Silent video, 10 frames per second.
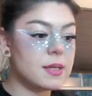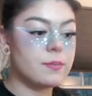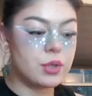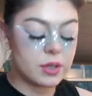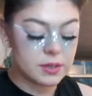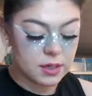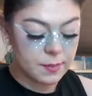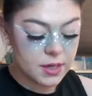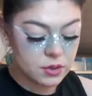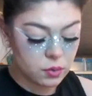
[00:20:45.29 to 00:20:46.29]
I'm sure it's gonna
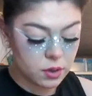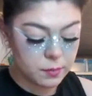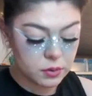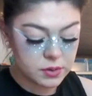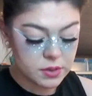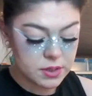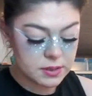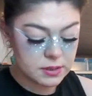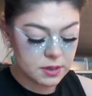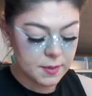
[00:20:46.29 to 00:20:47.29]
be adorable, so this
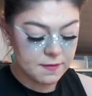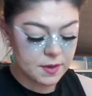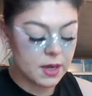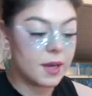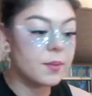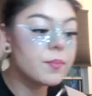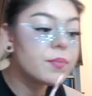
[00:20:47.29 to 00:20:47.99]
is gonna be fine.